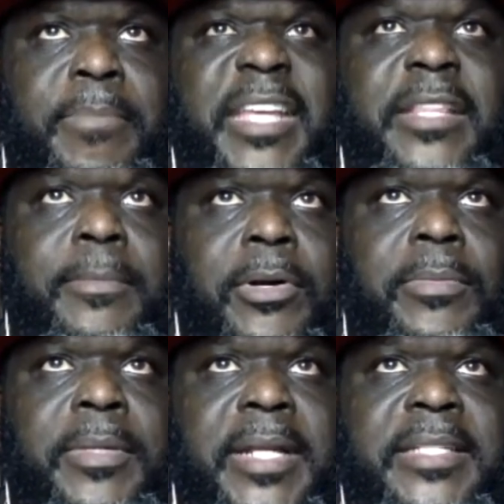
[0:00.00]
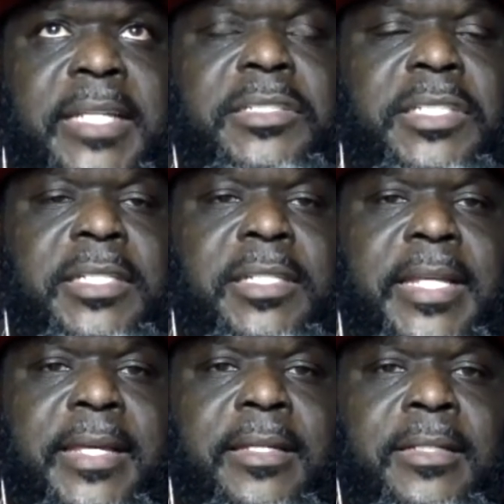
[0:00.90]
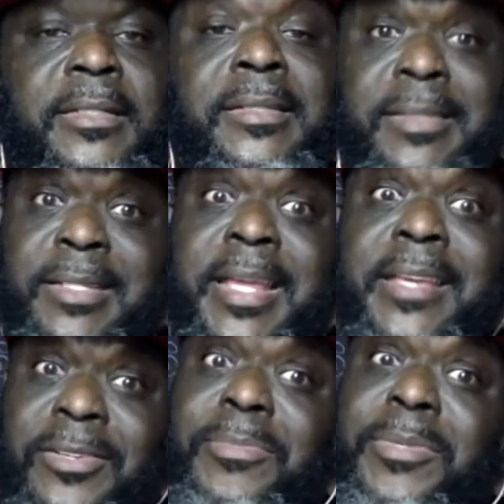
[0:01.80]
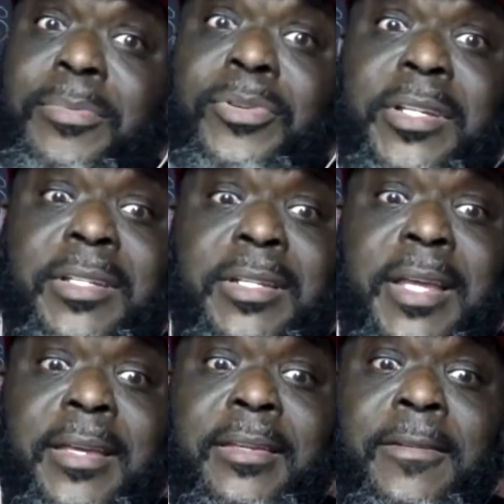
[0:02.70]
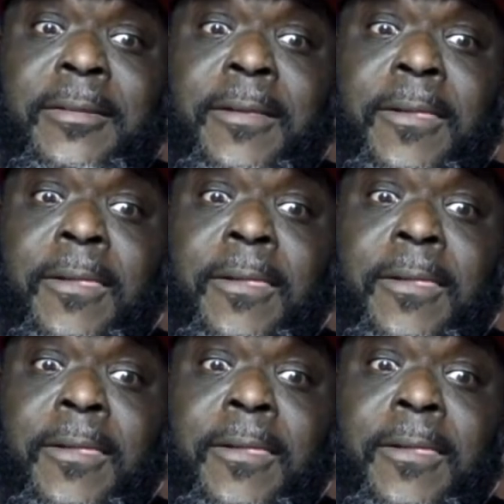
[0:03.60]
be in the moment, SHG today, and today's going to be a pretty good day.